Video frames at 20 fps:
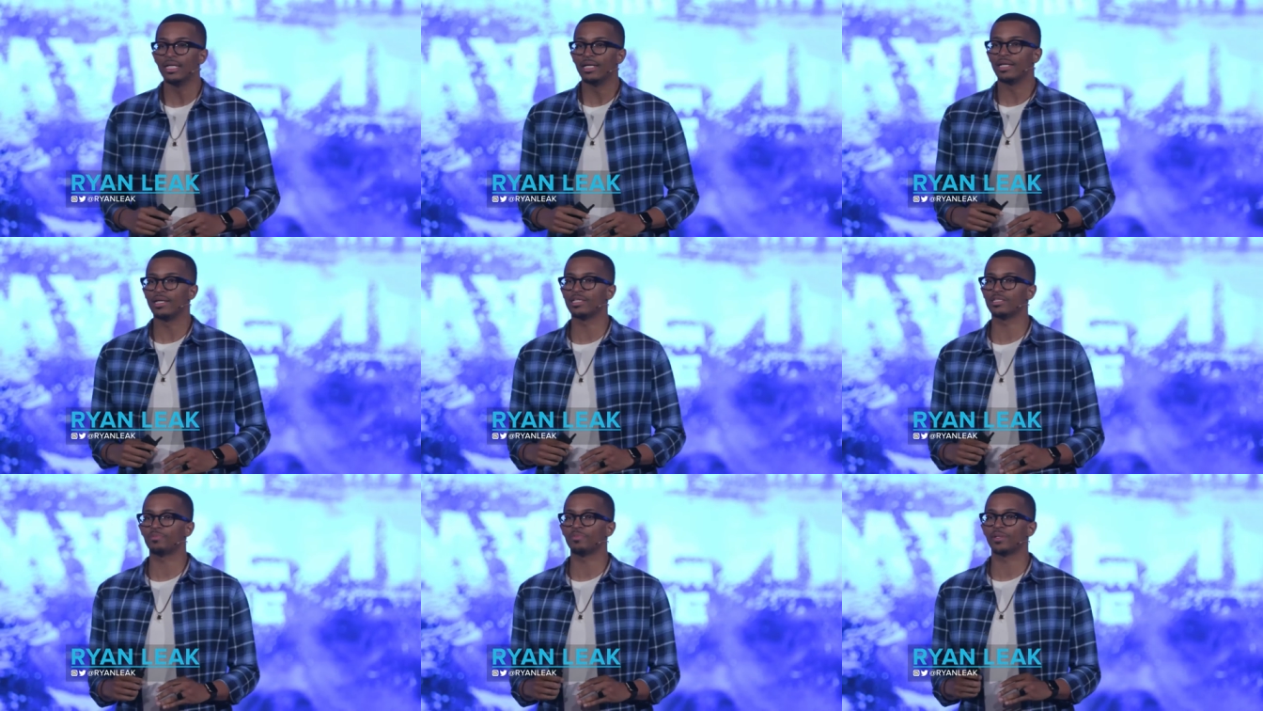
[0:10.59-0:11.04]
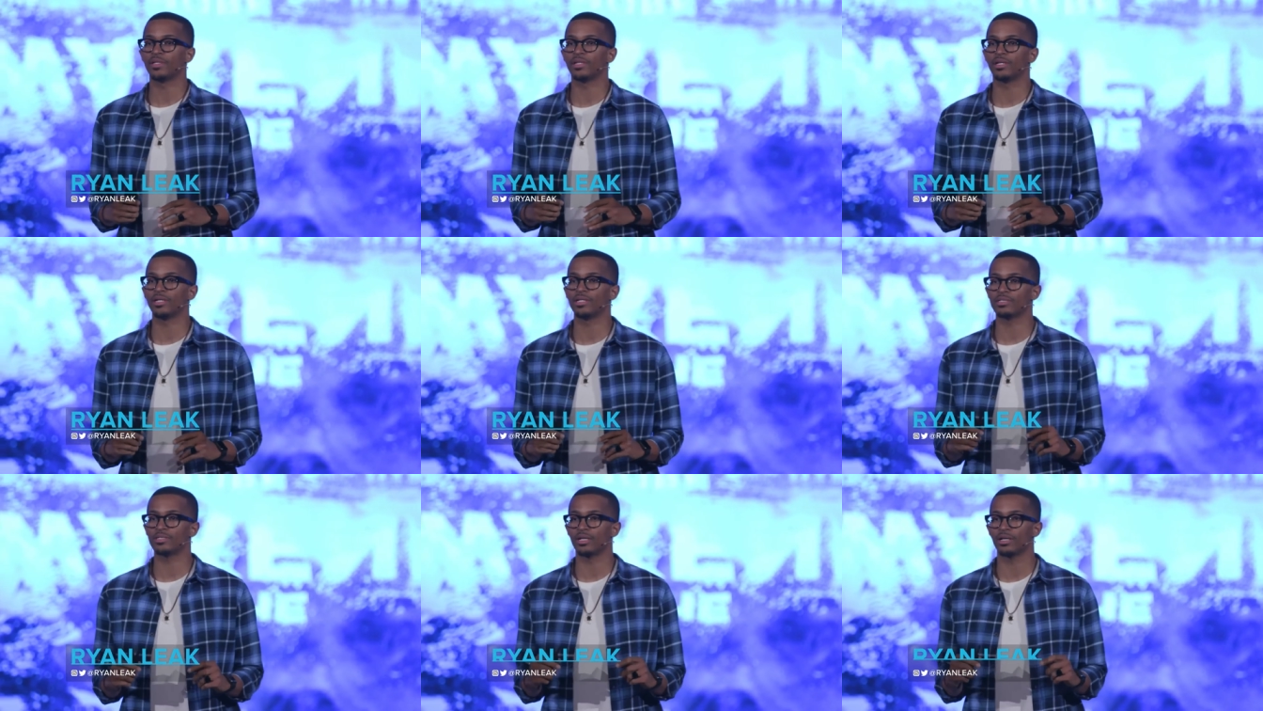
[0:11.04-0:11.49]
is
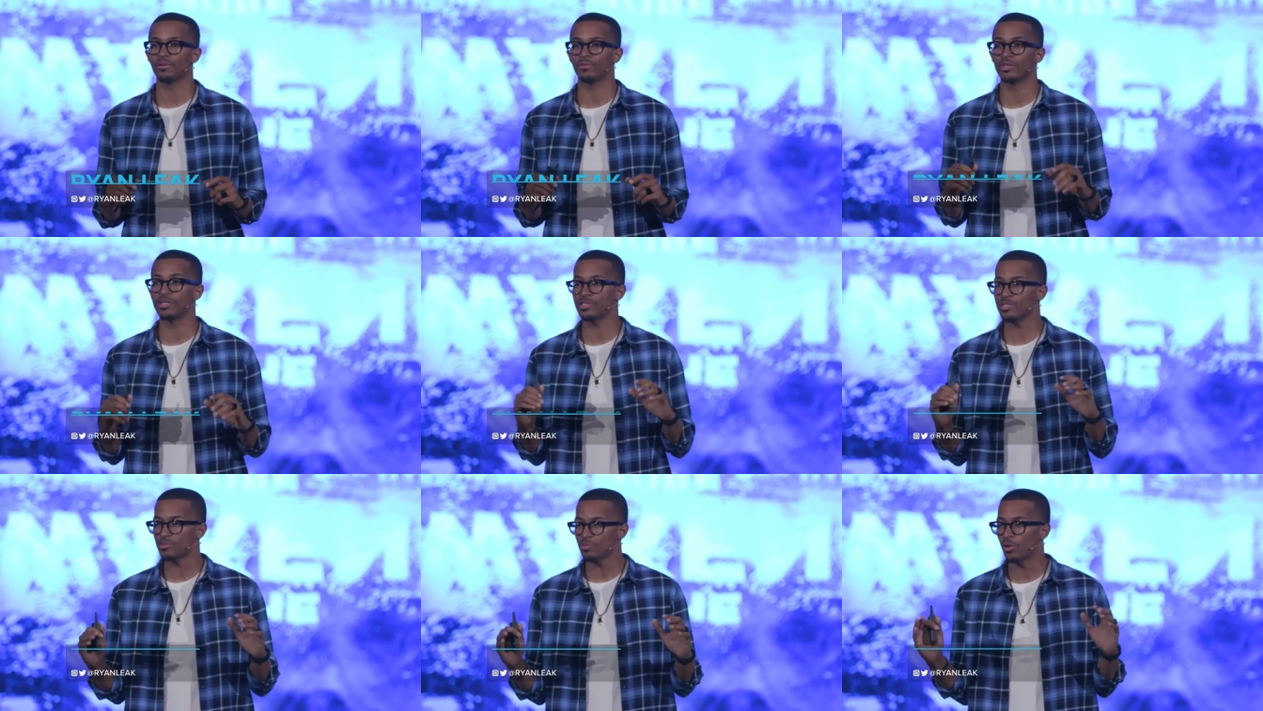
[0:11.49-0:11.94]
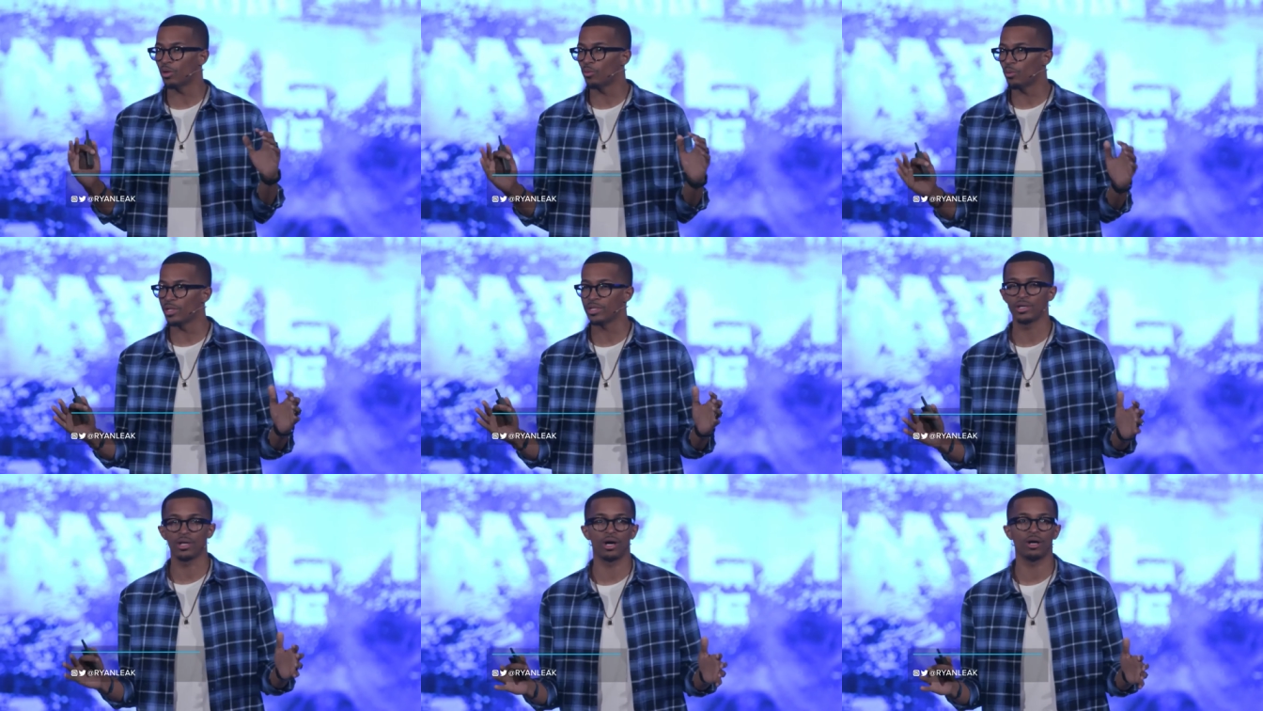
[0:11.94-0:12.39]
because uh, this is what
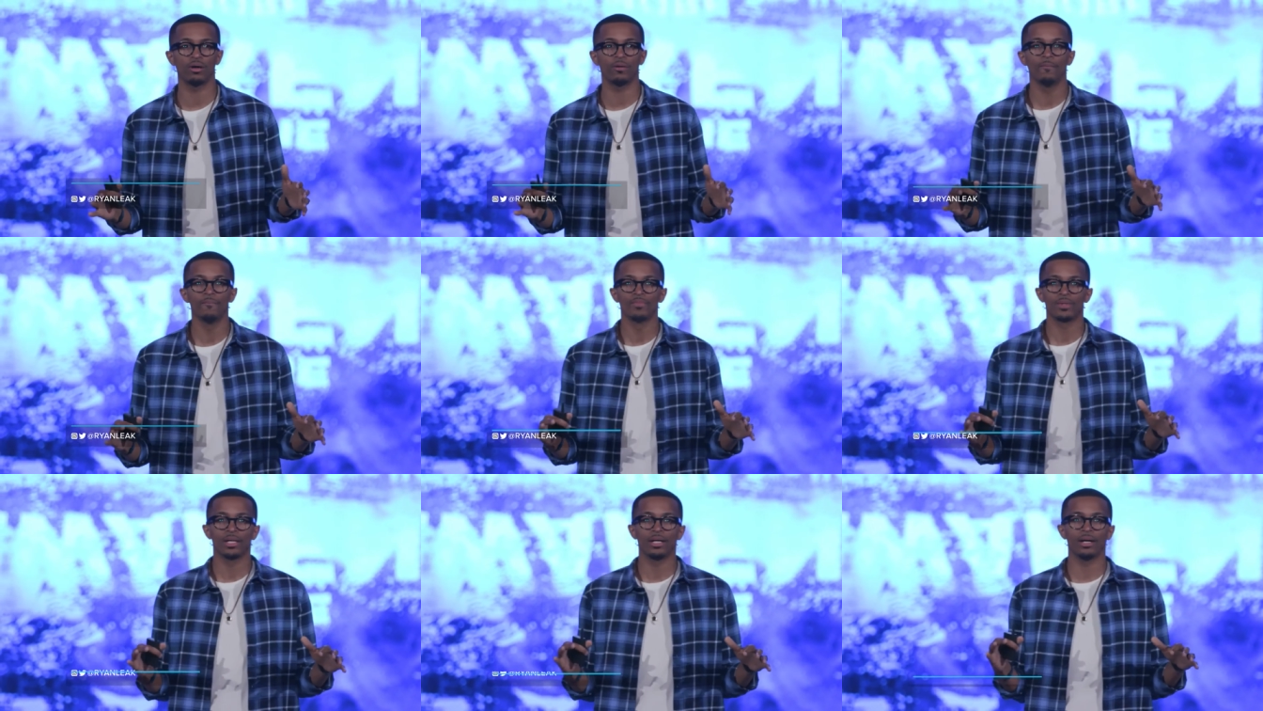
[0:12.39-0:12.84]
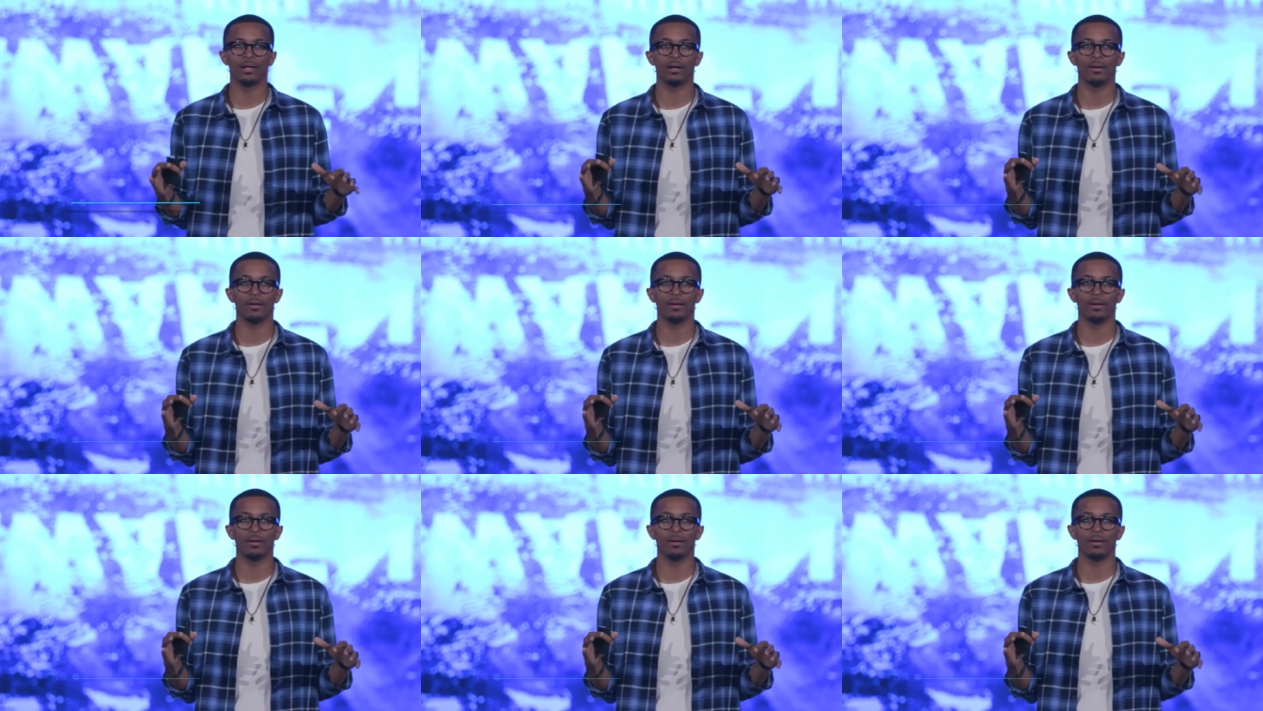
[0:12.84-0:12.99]
we know uh,